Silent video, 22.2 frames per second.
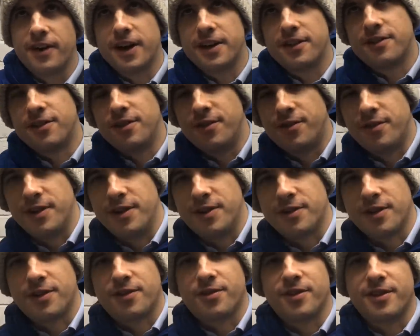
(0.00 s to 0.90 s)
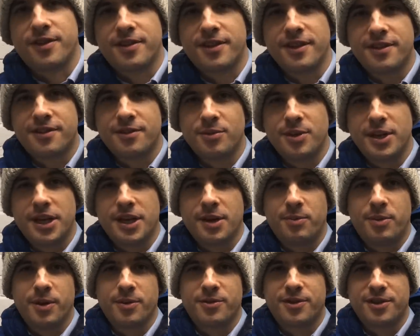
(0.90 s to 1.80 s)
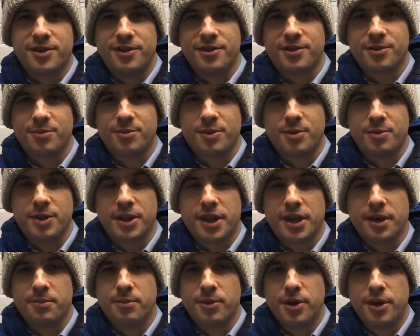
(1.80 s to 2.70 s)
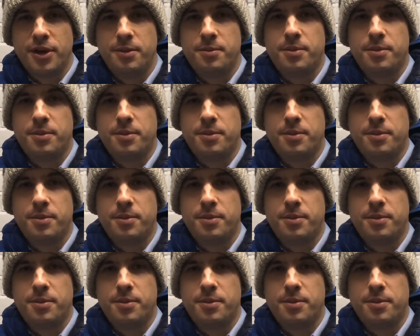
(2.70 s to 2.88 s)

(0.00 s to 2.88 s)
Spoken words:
I had 2 free transfers this week, I'd be able to do something with that money.